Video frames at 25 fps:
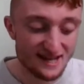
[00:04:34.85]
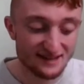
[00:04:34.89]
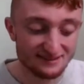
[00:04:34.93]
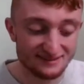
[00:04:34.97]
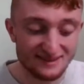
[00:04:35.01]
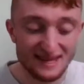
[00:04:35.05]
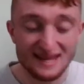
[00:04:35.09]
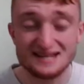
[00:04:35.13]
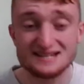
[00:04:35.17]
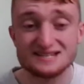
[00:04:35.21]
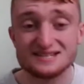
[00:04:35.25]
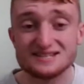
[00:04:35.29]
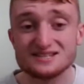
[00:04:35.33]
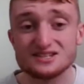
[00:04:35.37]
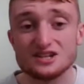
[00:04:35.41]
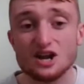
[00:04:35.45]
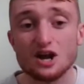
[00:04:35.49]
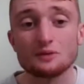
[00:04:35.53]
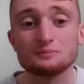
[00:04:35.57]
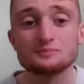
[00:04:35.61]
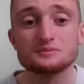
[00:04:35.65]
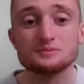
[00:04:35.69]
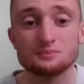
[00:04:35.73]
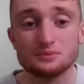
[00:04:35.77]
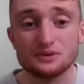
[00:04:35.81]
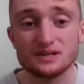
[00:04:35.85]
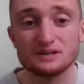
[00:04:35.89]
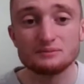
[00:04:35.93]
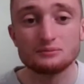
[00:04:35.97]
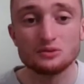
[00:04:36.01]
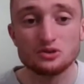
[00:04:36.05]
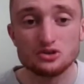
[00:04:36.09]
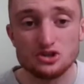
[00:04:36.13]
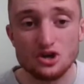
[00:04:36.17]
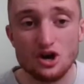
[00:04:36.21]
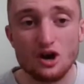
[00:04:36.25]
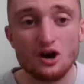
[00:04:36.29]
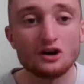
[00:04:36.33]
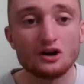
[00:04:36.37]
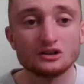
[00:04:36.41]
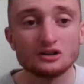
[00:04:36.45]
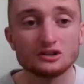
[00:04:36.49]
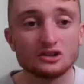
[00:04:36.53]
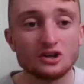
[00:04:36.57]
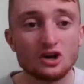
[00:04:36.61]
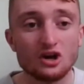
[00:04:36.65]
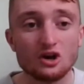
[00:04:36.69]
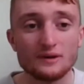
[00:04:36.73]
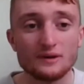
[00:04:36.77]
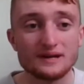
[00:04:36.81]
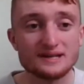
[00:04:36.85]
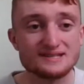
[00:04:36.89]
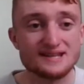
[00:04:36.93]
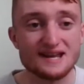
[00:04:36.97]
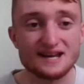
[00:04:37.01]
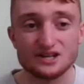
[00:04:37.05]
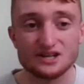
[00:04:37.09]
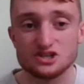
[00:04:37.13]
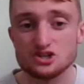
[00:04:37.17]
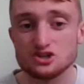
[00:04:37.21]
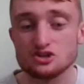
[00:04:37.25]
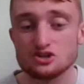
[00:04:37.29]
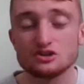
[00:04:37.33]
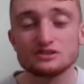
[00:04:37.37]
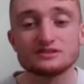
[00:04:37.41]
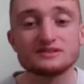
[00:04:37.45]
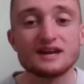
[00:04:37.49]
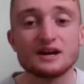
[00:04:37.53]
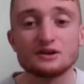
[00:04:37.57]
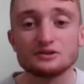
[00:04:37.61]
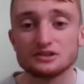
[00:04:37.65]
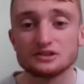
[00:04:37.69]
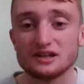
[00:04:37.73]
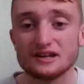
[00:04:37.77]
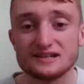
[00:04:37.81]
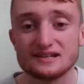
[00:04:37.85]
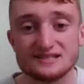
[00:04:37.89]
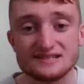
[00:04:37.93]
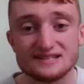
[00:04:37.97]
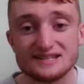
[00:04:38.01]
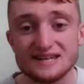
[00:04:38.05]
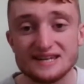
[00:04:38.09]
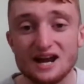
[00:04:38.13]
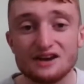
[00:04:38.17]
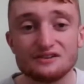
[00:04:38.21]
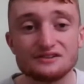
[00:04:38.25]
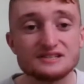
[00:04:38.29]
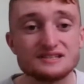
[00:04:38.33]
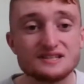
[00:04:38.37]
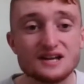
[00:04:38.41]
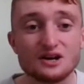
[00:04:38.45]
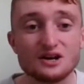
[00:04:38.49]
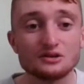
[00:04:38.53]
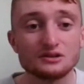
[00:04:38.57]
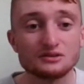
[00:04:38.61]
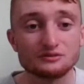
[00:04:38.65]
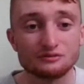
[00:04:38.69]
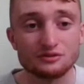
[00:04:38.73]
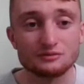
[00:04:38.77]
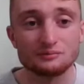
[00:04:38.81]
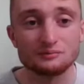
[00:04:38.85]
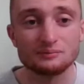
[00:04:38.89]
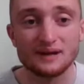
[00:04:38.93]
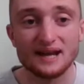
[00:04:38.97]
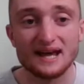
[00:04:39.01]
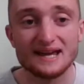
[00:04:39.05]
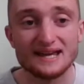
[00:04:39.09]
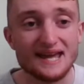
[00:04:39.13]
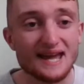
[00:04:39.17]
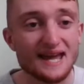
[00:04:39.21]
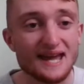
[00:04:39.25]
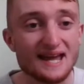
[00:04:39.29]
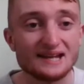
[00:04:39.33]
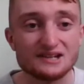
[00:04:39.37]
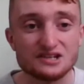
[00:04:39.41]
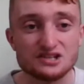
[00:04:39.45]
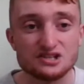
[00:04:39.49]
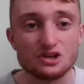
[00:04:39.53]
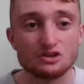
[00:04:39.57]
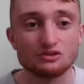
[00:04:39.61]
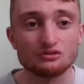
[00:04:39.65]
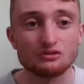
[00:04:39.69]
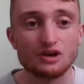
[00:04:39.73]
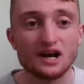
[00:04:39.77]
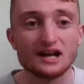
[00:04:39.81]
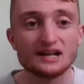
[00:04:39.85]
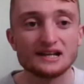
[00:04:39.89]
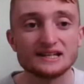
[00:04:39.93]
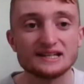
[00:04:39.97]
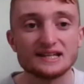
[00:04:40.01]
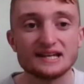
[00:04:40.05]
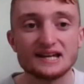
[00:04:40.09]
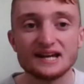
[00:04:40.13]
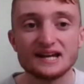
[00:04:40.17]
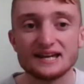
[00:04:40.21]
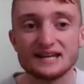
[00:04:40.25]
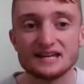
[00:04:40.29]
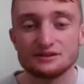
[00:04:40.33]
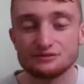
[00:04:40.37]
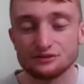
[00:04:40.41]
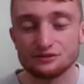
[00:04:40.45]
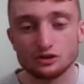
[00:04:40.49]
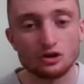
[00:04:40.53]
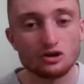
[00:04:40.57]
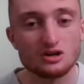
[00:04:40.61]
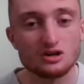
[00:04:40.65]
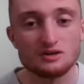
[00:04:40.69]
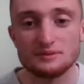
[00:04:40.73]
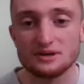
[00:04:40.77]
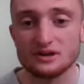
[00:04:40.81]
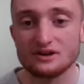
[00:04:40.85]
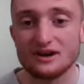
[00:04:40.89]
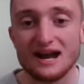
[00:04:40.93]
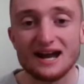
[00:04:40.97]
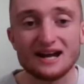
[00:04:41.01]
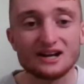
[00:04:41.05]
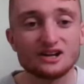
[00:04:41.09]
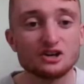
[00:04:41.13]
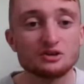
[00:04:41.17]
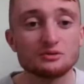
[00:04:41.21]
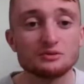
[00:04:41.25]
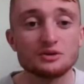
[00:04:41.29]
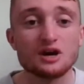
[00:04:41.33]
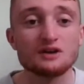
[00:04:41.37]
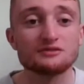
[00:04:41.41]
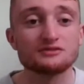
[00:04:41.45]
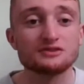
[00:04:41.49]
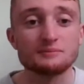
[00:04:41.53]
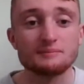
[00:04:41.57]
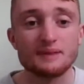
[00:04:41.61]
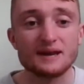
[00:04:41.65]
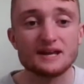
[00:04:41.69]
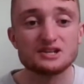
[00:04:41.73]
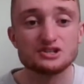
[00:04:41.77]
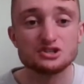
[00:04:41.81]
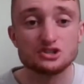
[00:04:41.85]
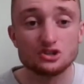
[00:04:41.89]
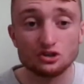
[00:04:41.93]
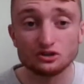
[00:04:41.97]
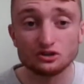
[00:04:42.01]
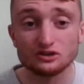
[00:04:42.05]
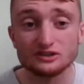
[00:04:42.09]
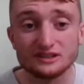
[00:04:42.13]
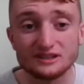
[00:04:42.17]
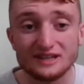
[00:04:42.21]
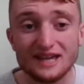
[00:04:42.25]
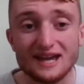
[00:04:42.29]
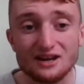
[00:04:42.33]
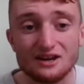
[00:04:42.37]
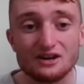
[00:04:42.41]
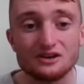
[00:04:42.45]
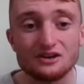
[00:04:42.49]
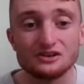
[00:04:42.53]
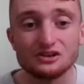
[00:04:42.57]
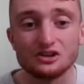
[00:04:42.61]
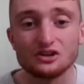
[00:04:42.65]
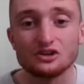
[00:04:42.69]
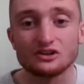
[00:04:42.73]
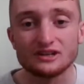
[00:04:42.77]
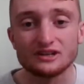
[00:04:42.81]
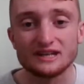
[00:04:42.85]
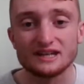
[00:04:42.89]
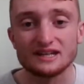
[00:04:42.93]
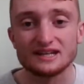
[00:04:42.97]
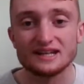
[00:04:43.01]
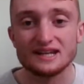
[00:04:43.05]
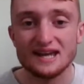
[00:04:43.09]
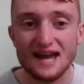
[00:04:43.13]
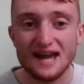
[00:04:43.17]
They stopped pretty much all the Galway attacks, shut down the likes of Carrie Dolan from play, Ailish O'Reilly, even Orla McGrath coming off the bench, couldn't get her look in.